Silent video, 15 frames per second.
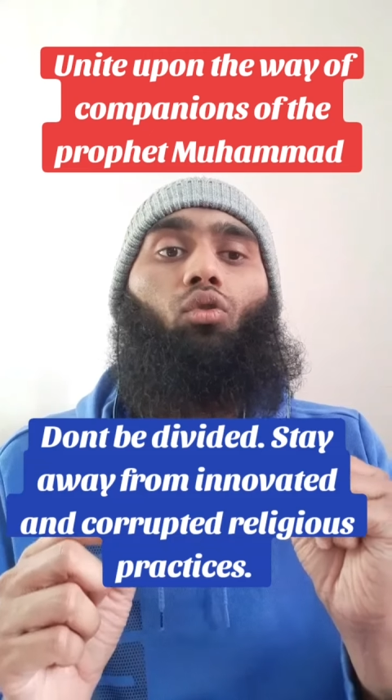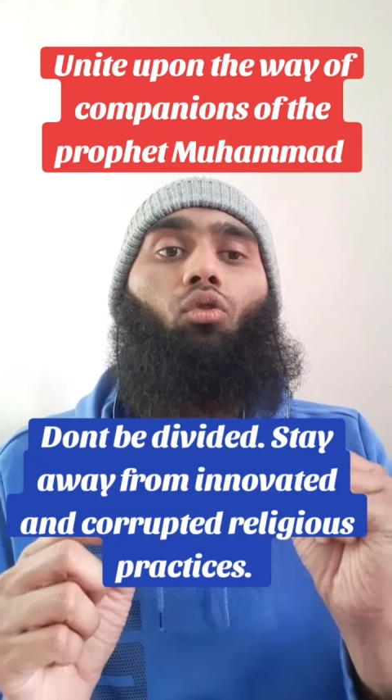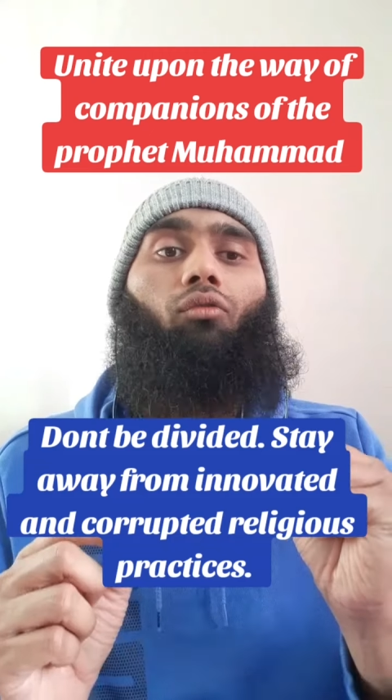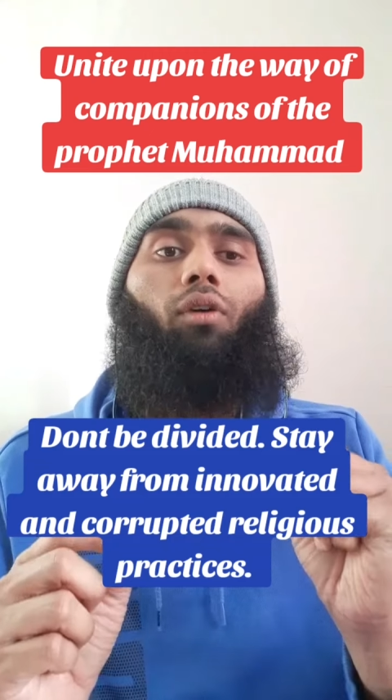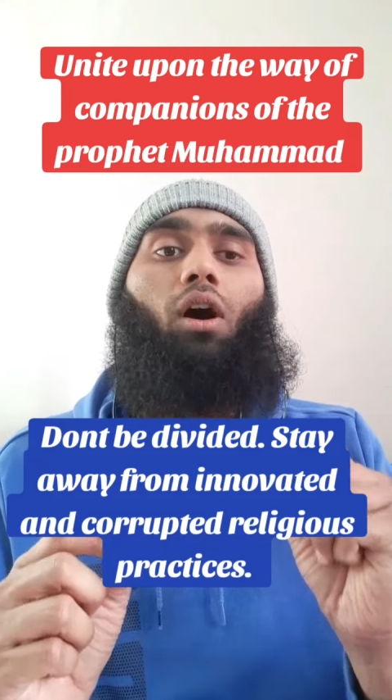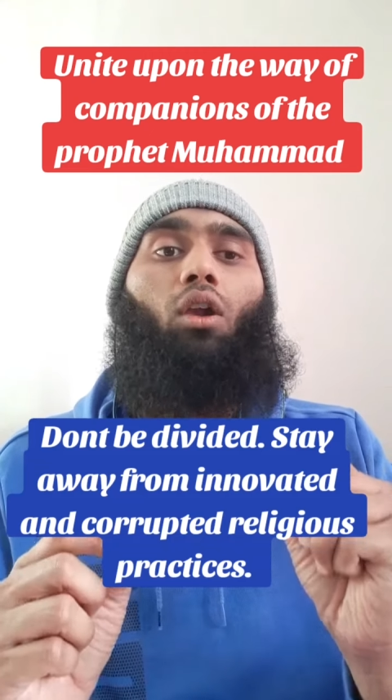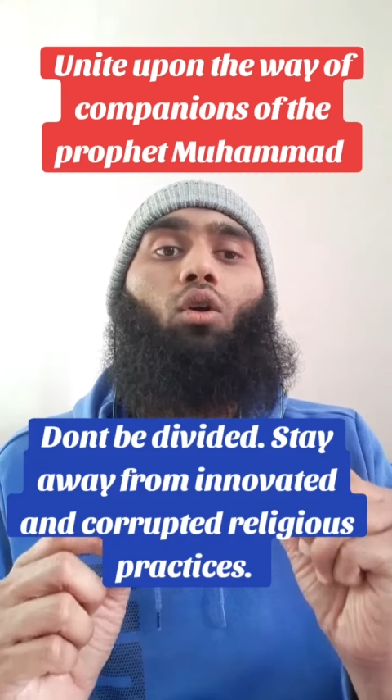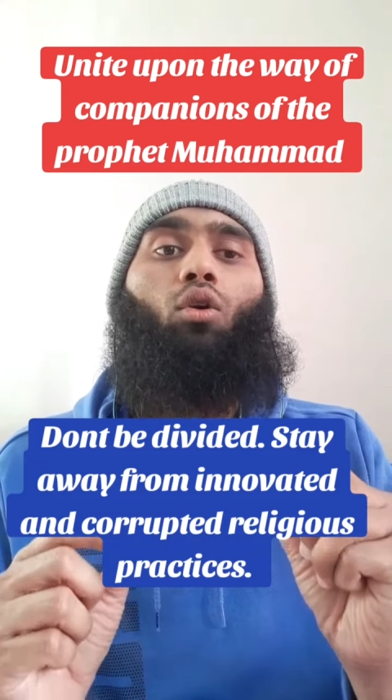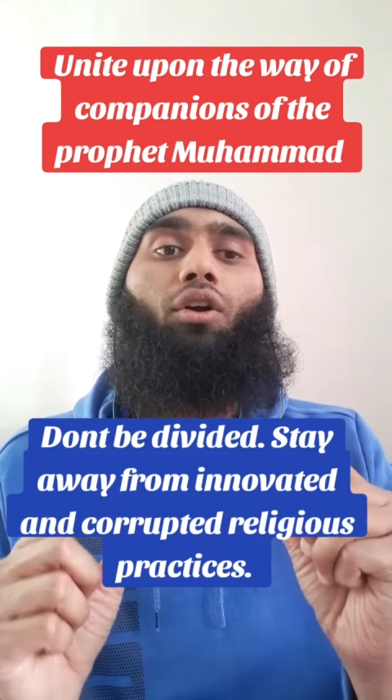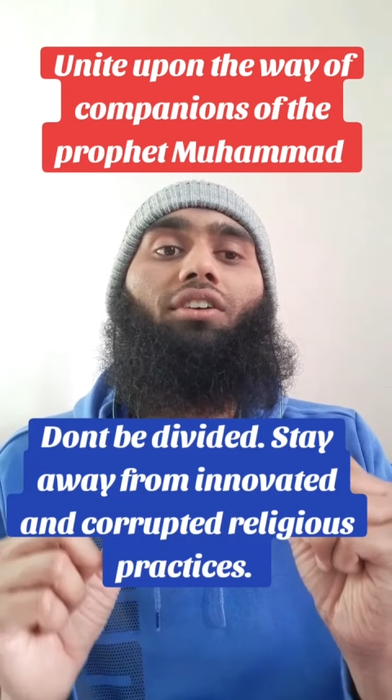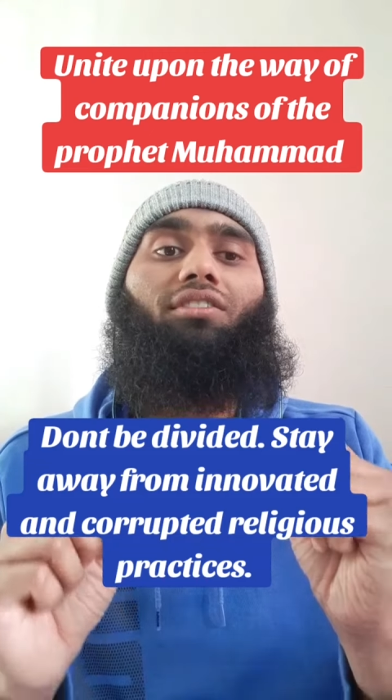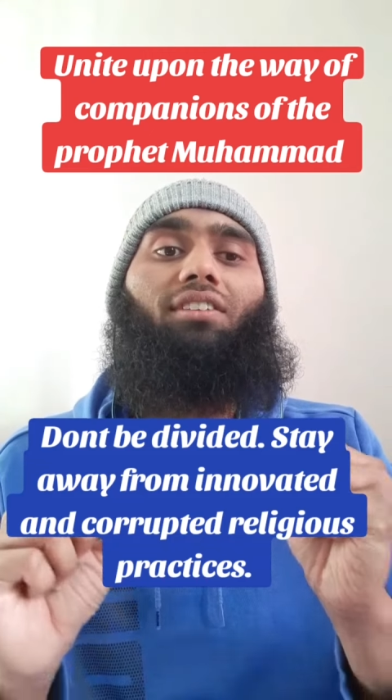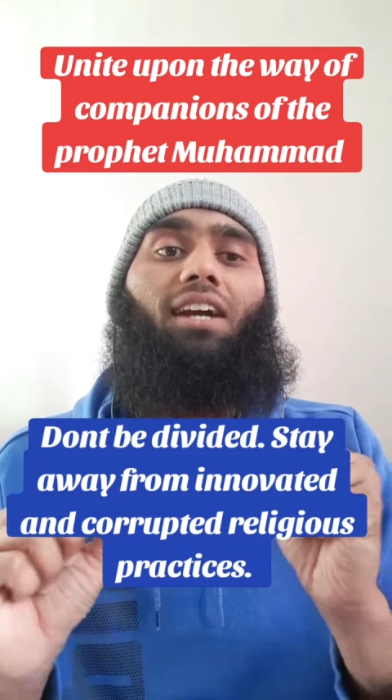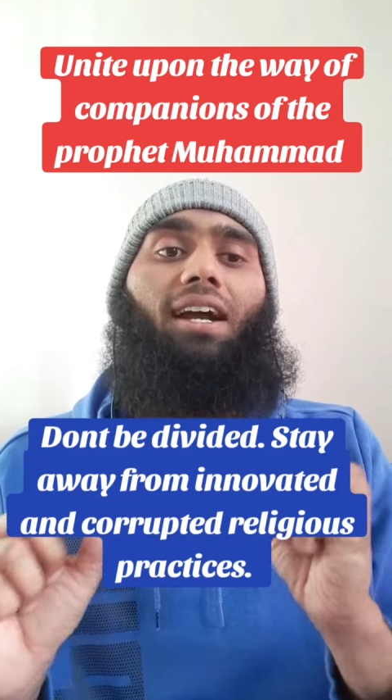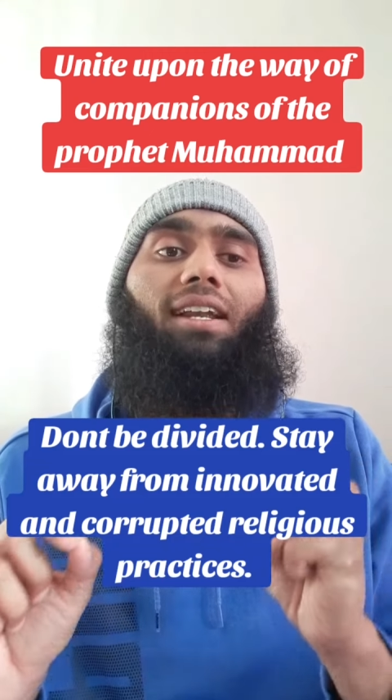who follow
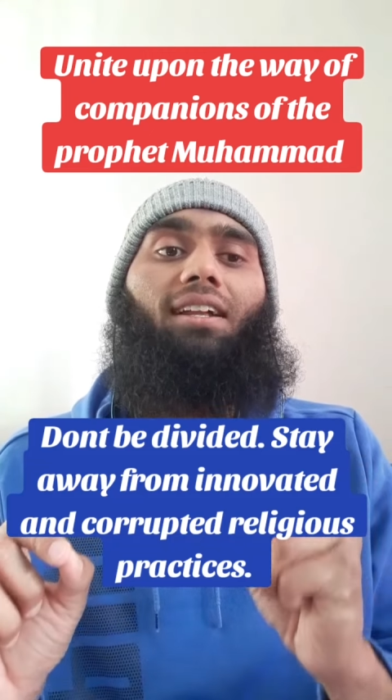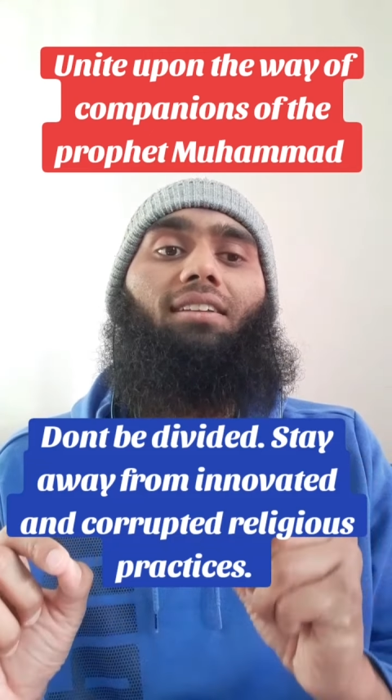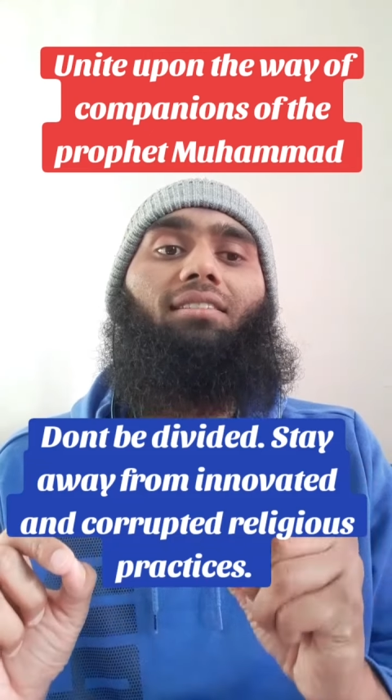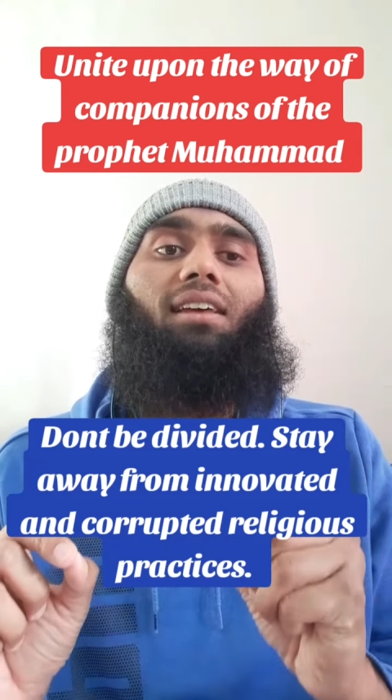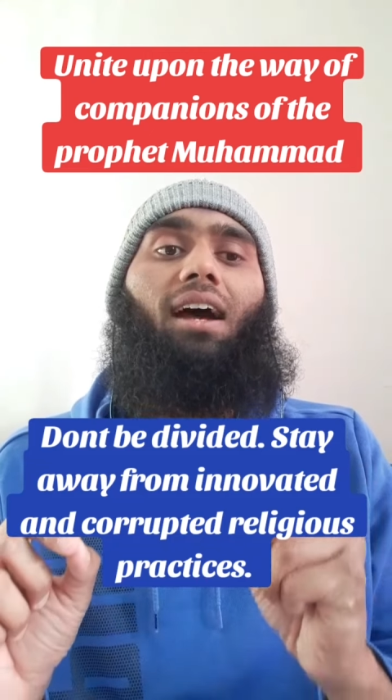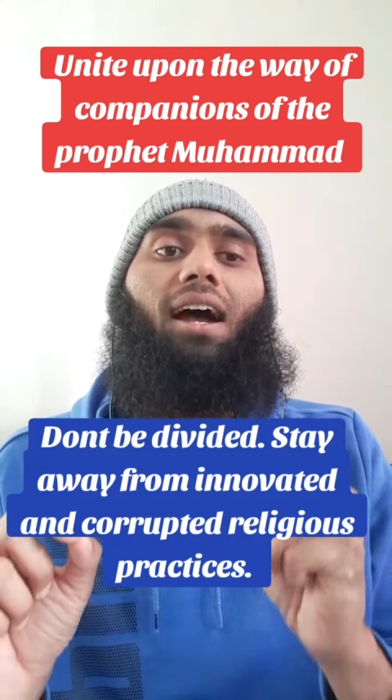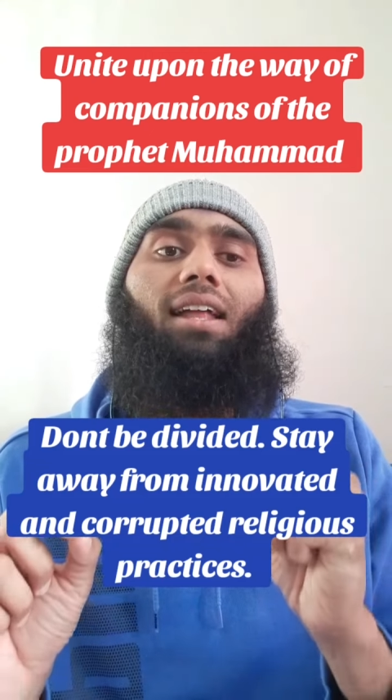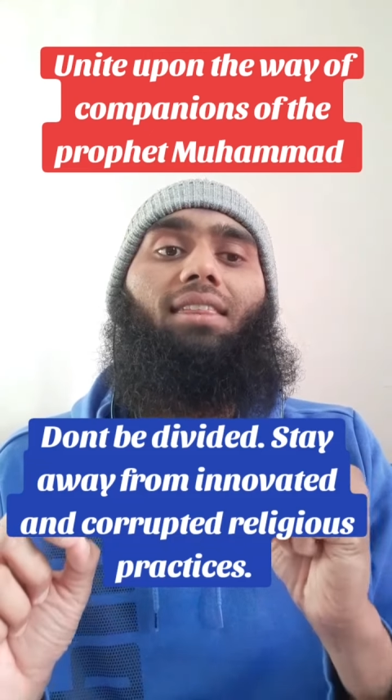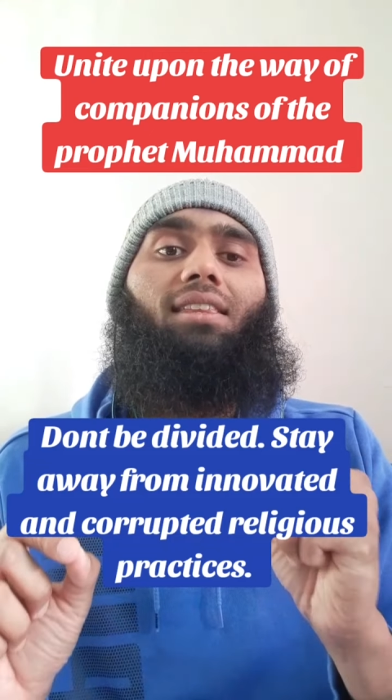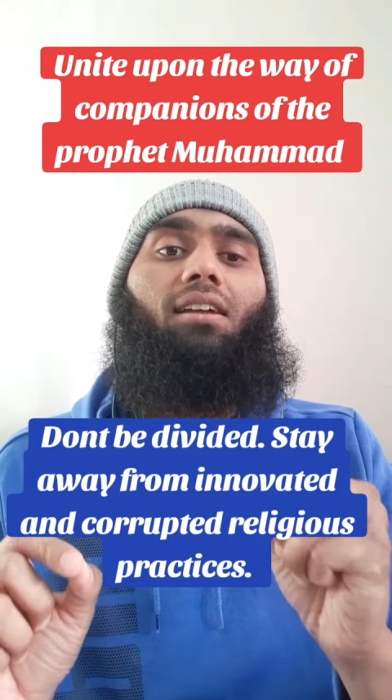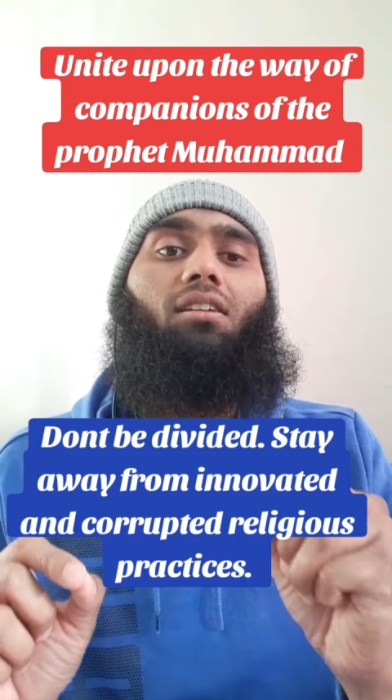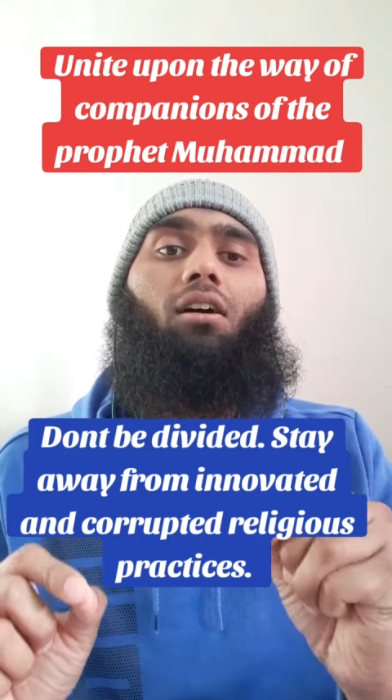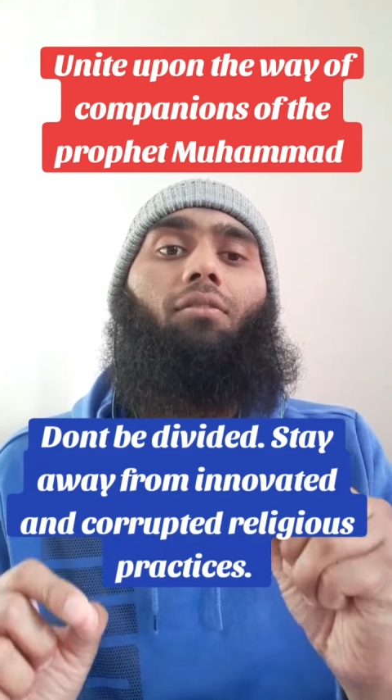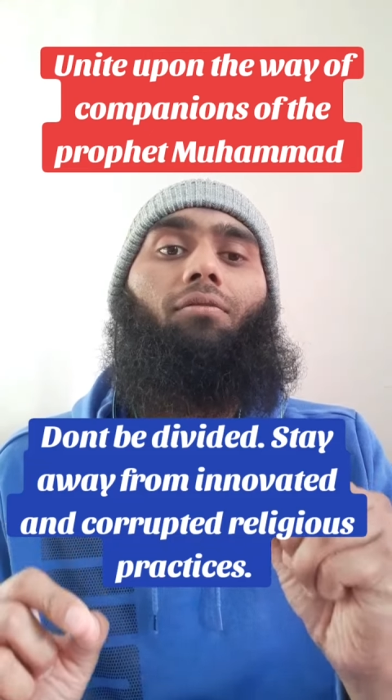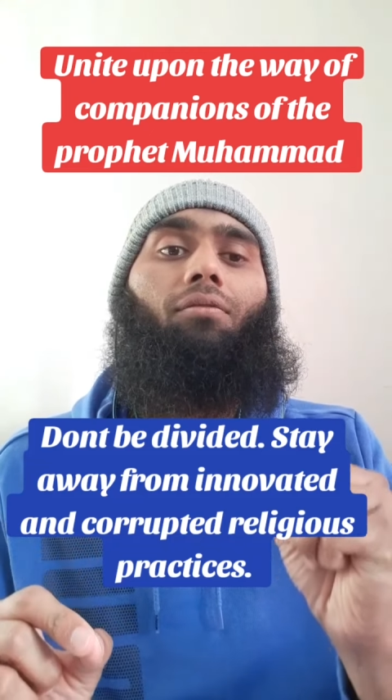his guidance and
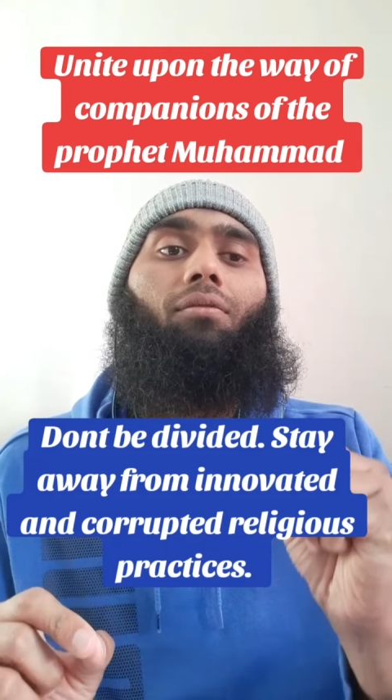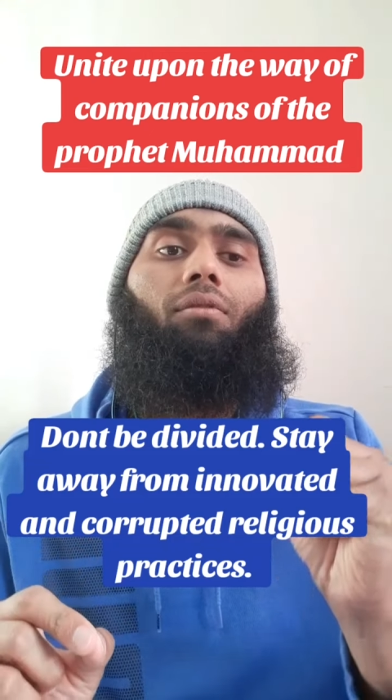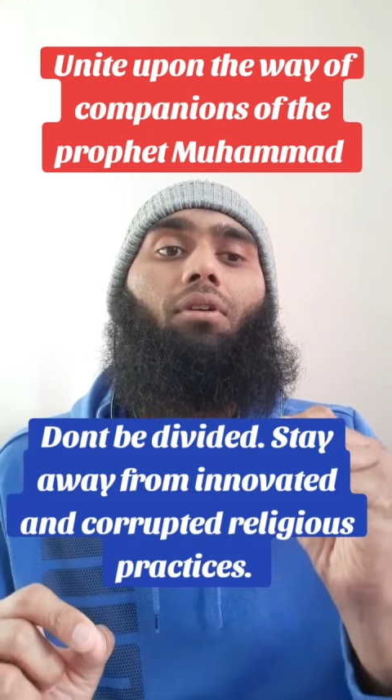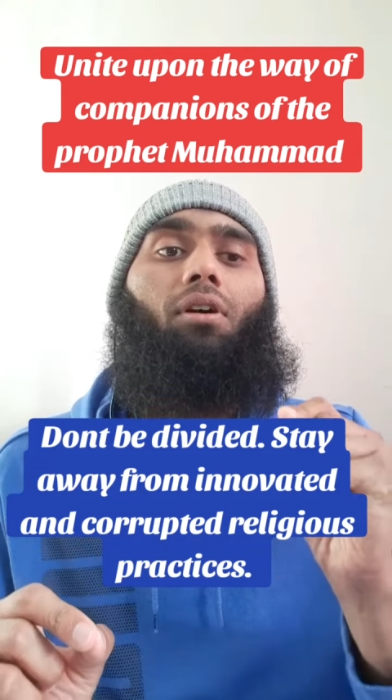that of